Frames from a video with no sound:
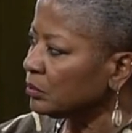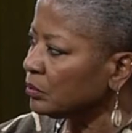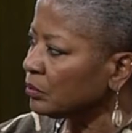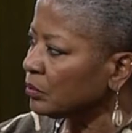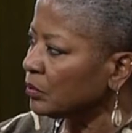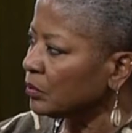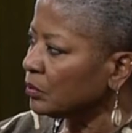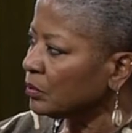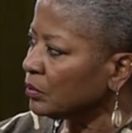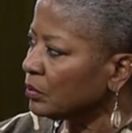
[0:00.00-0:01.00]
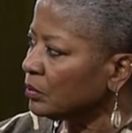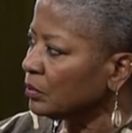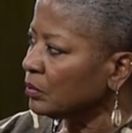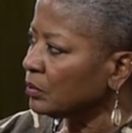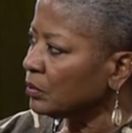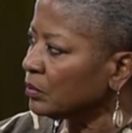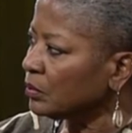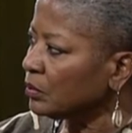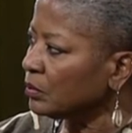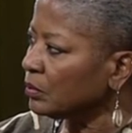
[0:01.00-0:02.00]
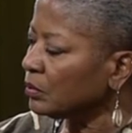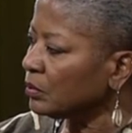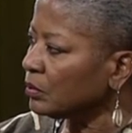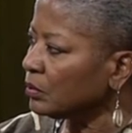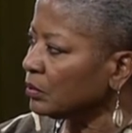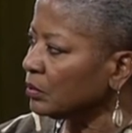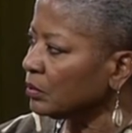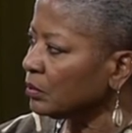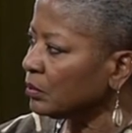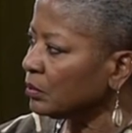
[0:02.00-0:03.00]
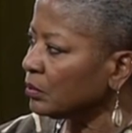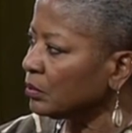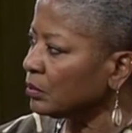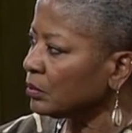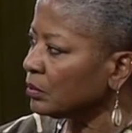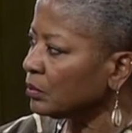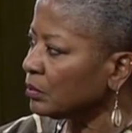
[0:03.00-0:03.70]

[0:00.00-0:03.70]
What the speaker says: This person isn't speaking.